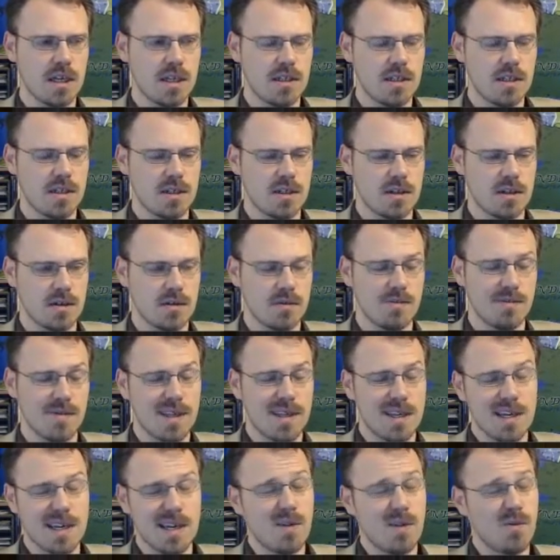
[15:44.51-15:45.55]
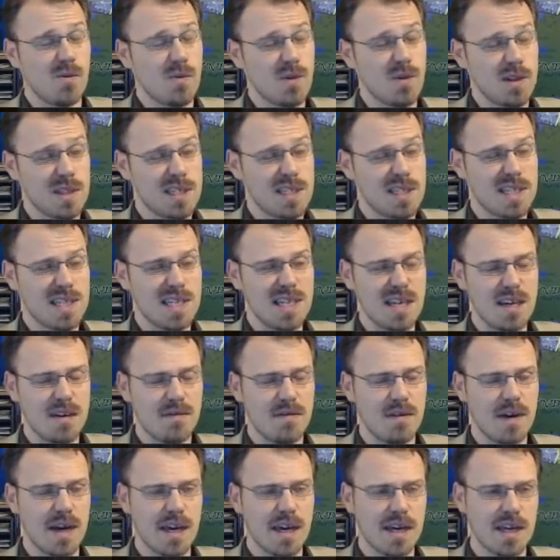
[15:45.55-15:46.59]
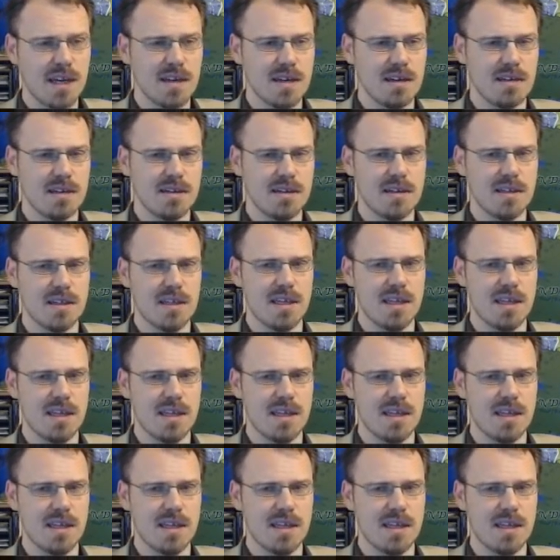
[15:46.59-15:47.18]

So we'll see if I can